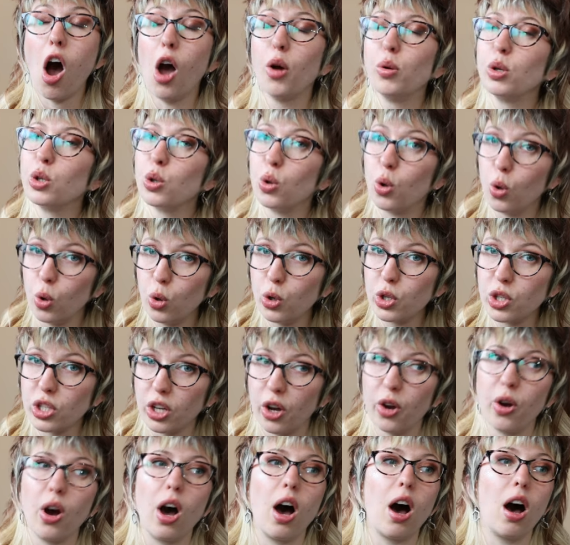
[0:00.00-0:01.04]
I would
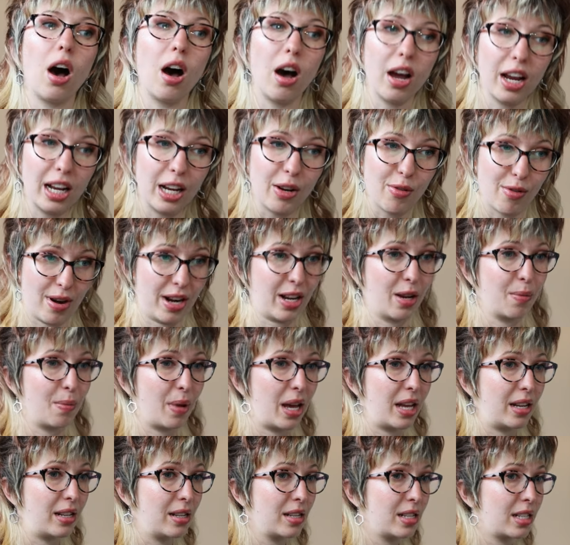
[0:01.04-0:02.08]
also highly
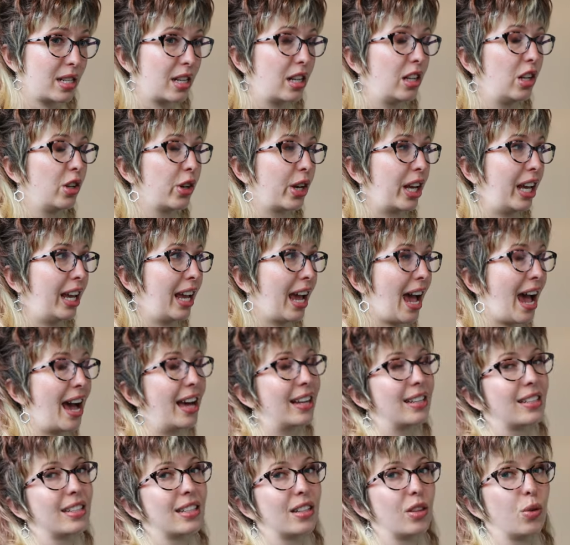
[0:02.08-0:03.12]
recommend looking
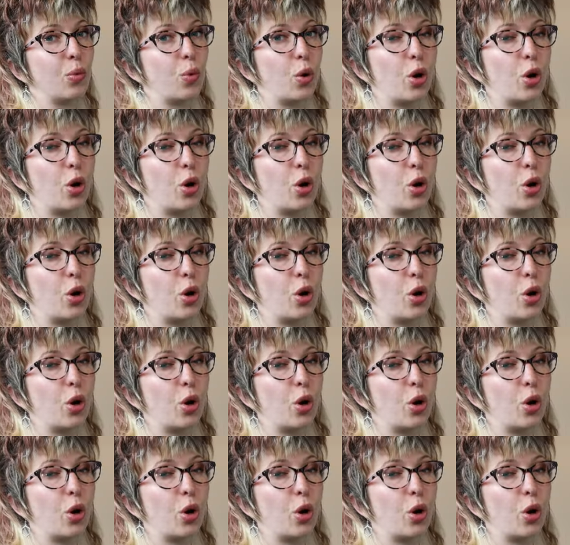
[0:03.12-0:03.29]
at the